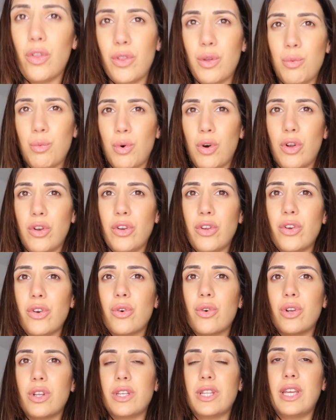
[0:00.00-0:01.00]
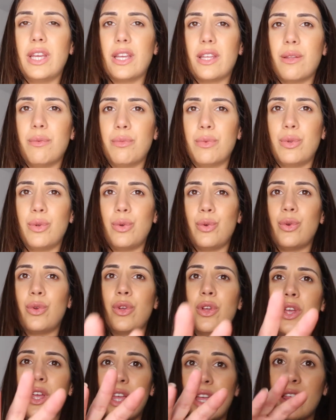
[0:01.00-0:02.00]
they want, you're going to take them to
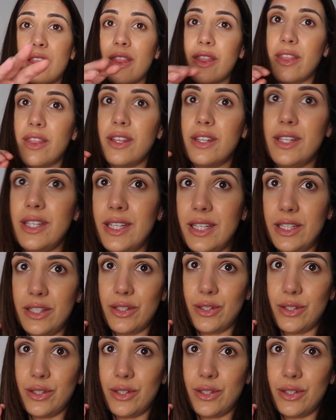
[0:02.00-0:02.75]
the need.